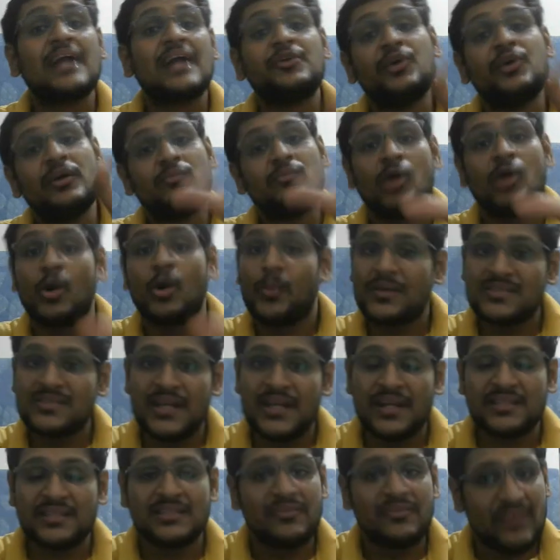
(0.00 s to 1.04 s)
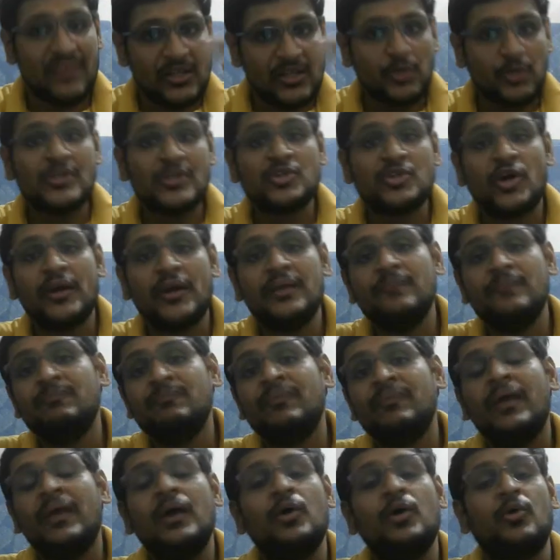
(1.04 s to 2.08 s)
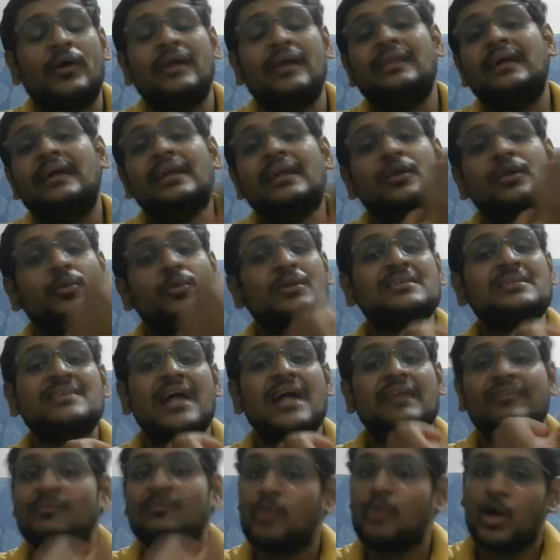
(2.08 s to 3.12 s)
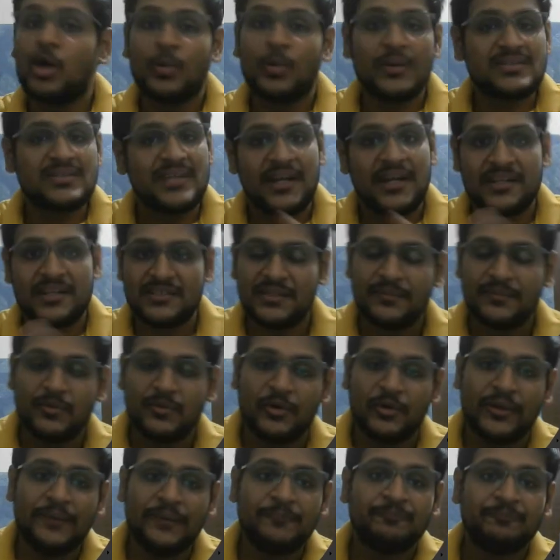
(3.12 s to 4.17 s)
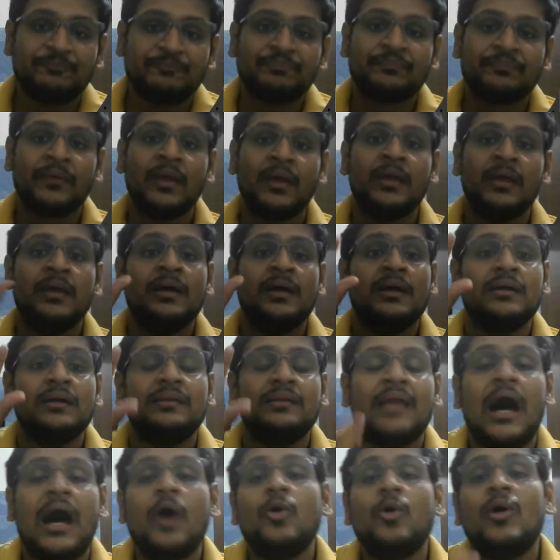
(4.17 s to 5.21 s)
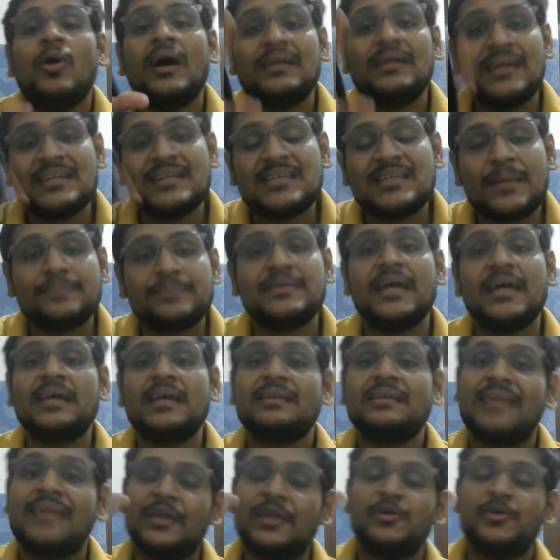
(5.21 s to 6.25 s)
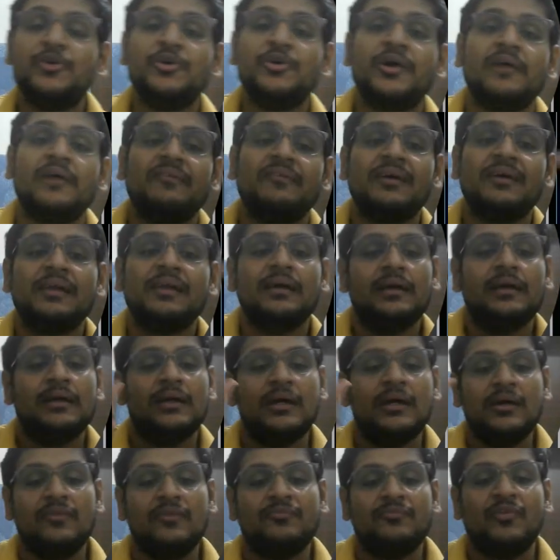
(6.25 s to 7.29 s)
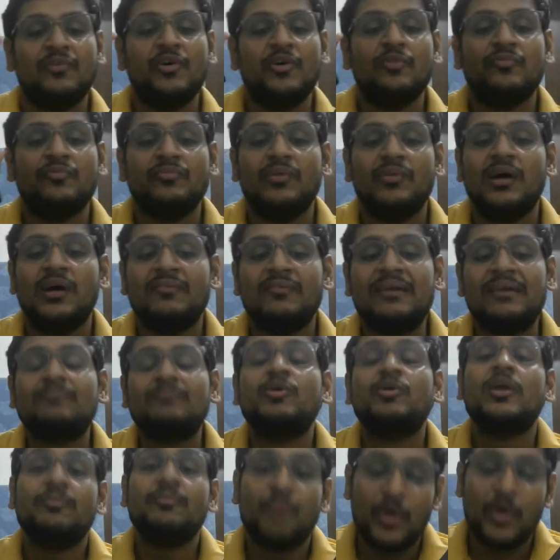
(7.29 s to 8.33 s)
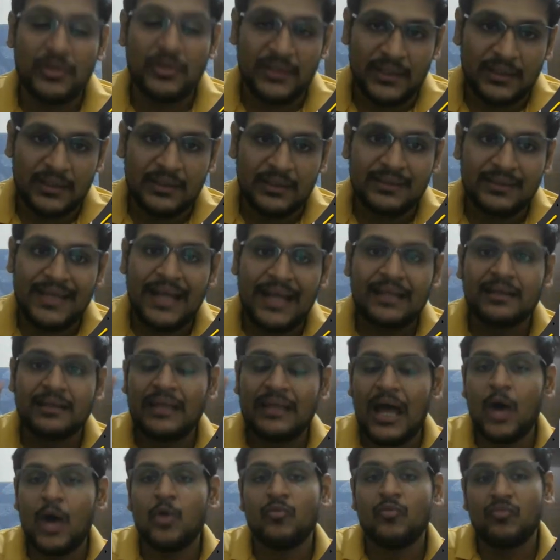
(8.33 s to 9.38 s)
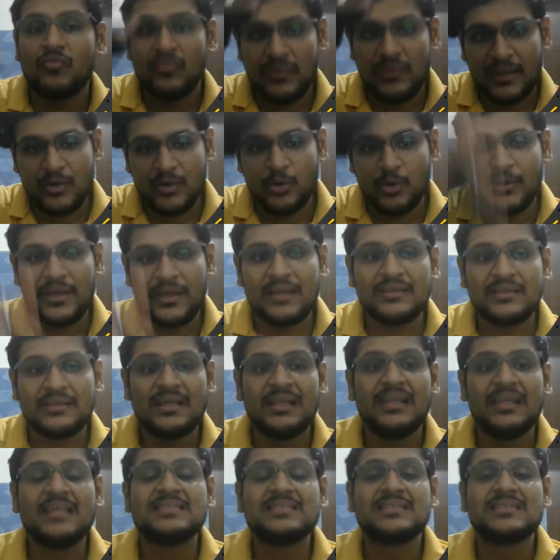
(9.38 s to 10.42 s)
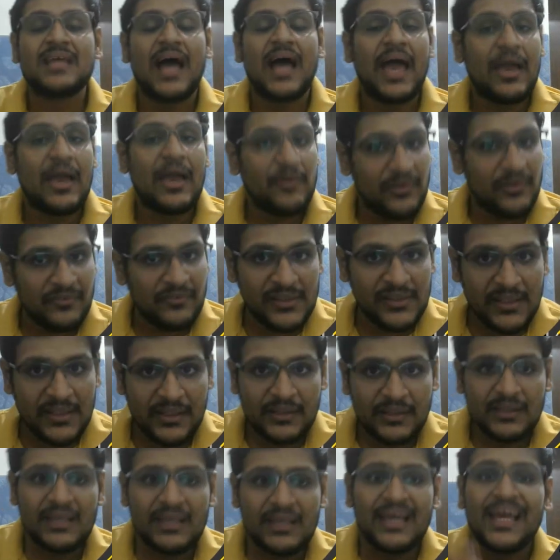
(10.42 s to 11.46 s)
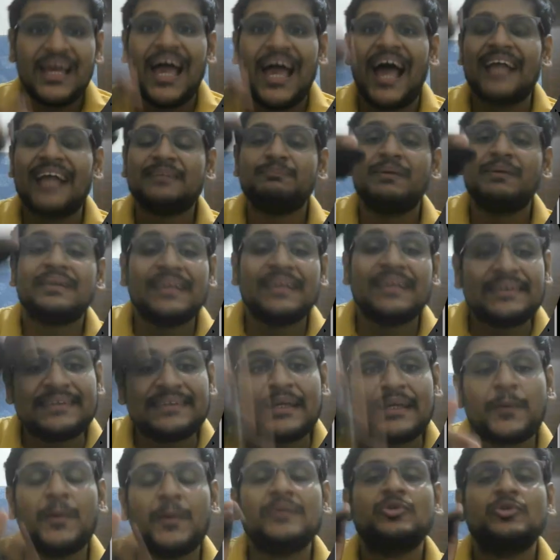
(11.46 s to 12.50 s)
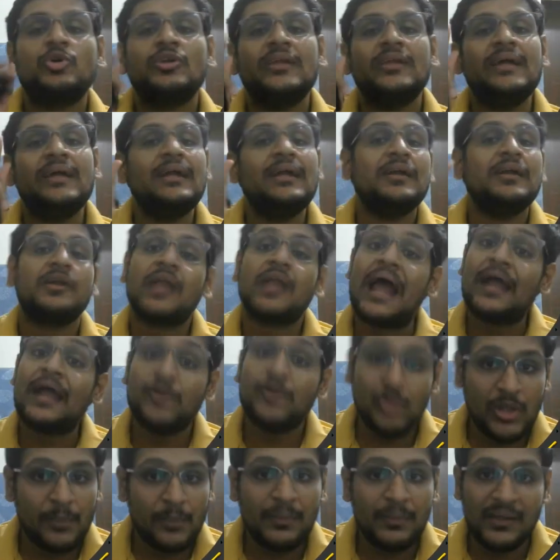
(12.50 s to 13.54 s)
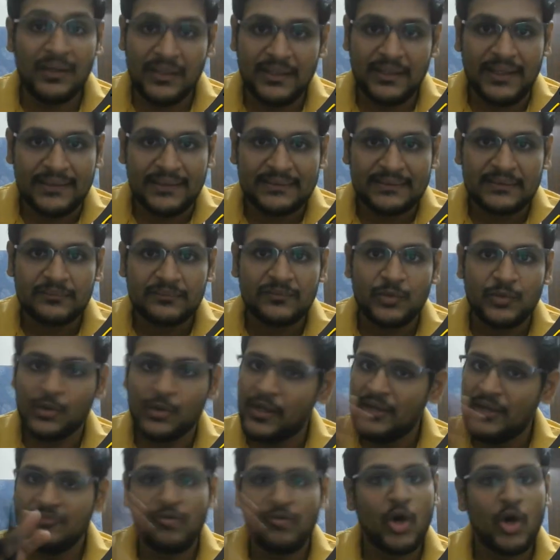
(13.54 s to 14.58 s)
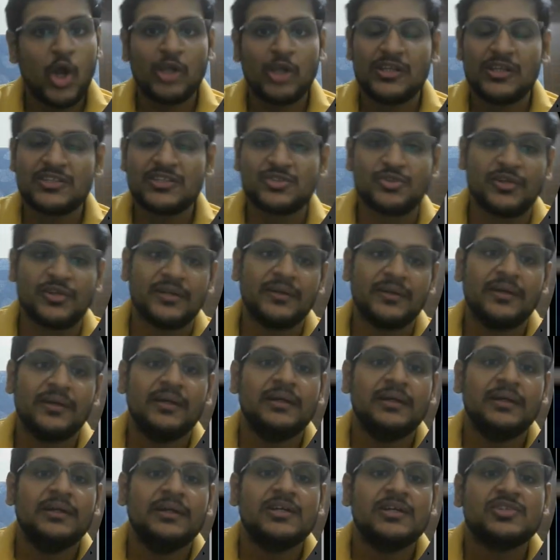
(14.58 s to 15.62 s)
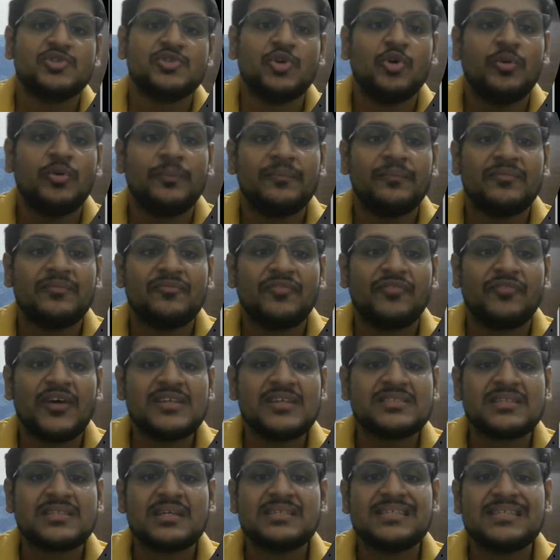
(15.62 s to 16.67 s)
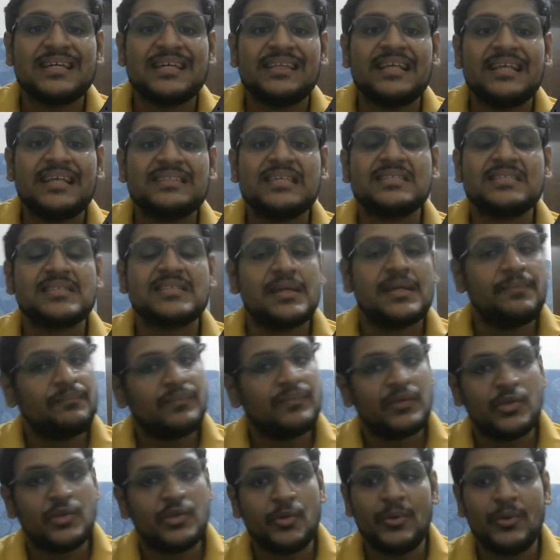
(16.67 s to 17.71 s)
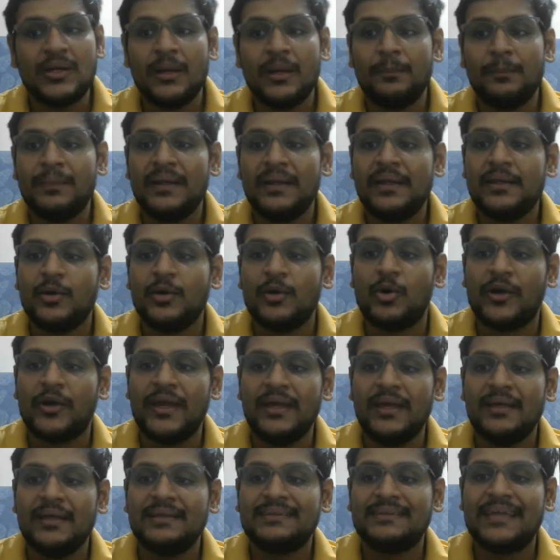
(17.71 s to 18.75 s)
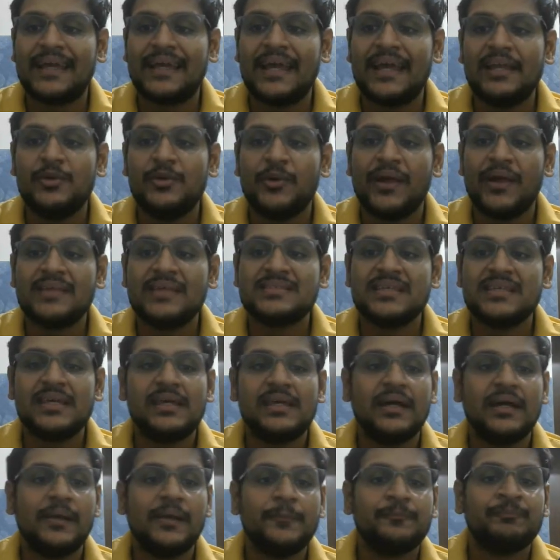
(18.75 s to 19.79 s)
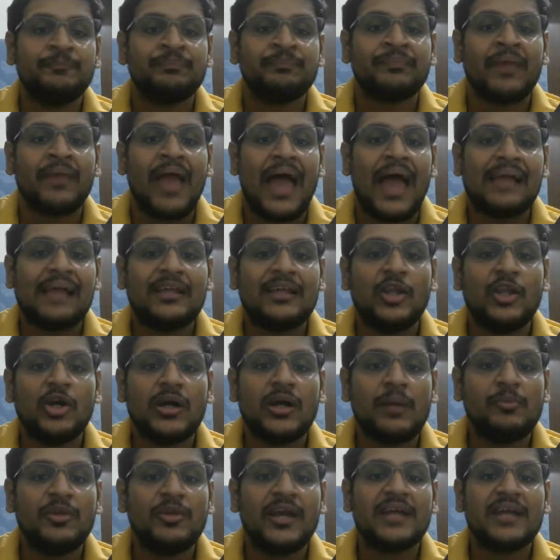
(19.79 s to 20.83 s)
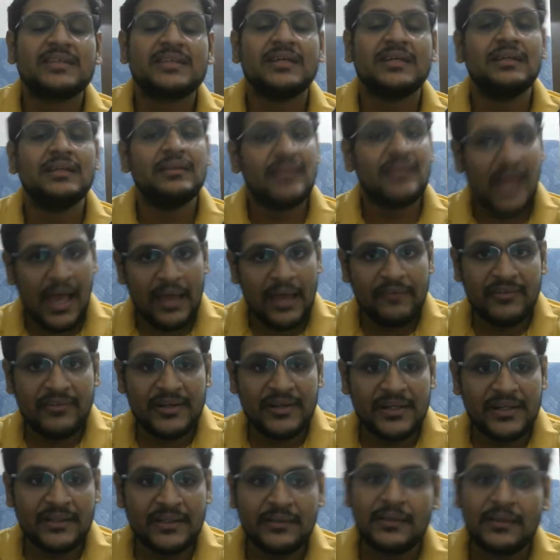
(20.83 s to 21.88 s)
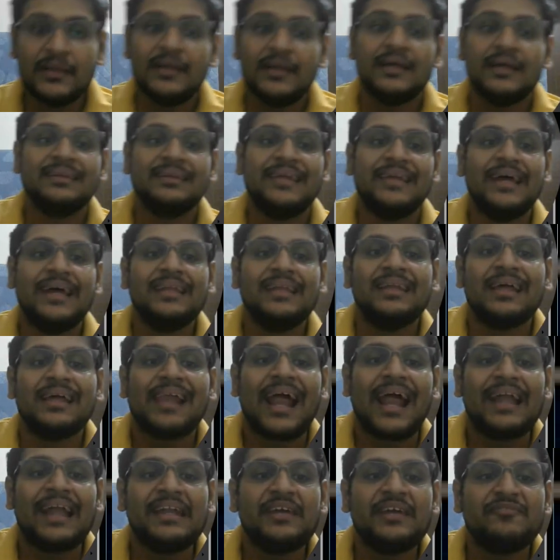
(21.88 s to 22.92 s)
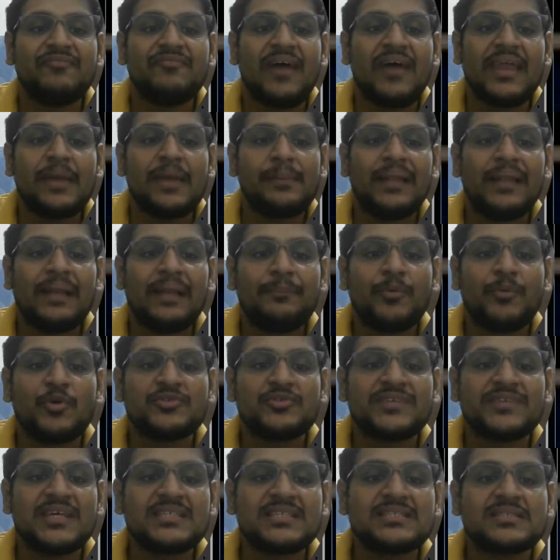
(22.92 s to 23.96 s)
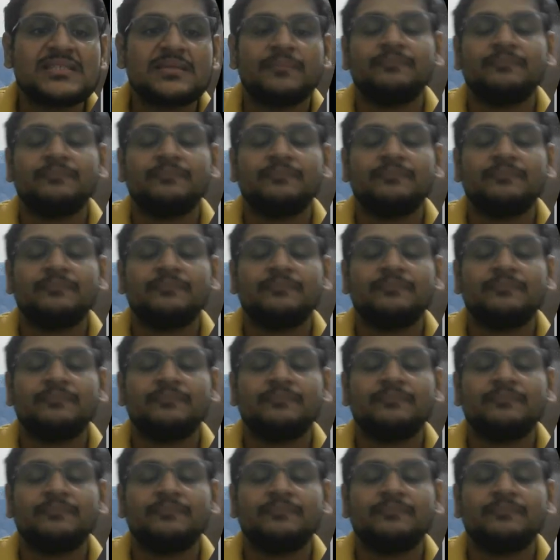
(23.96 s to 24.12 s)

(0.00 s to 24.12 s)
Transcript: your block wise strategy. When you will join, okay, then you will start with block wise strategy, okay. Now other subject that you need to cover, one more important thing, that now, okay, the list I have given here, as per this sequence only try to complete the things, okay, for all the students. So first signal system you will complete, okay. Second, you can see here analog communication I have written, then random variable and process